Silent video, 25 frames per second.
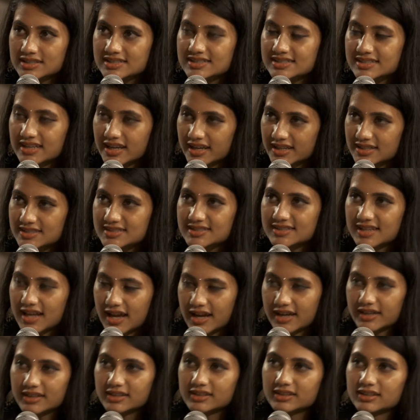states
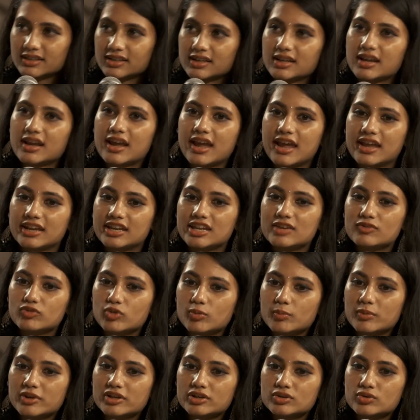that any
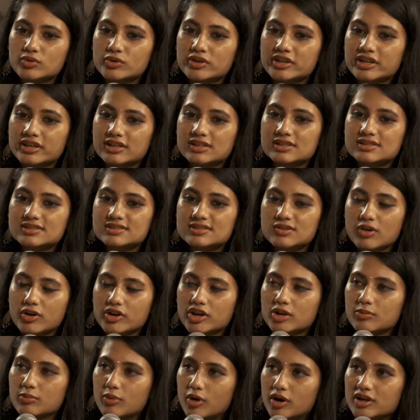woman who kills or
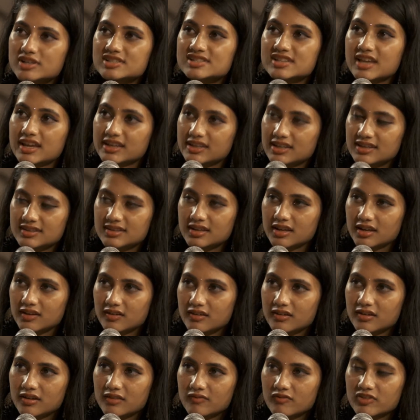aborts
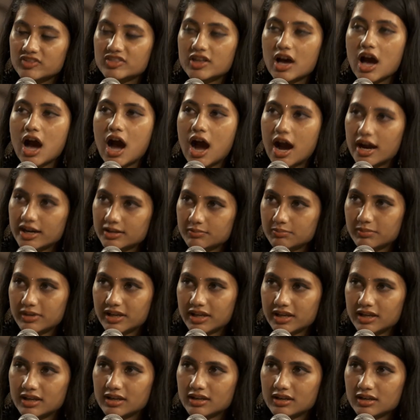anything with a
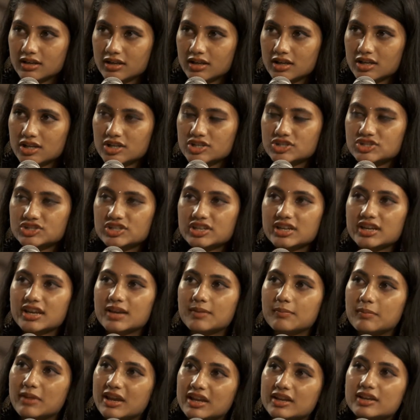heartbeat, she
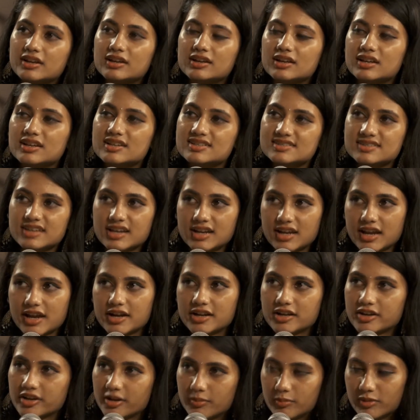immediately is declared
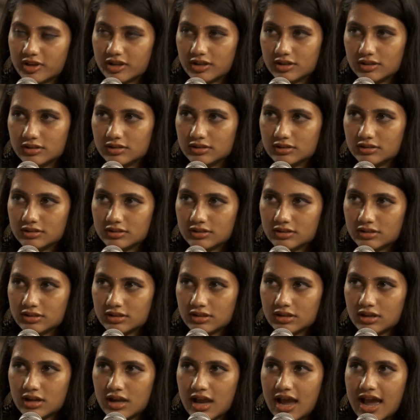a criminal.
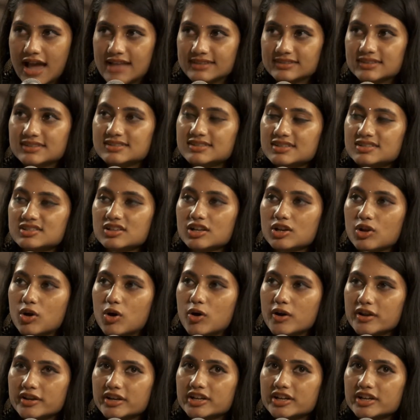And this is a law in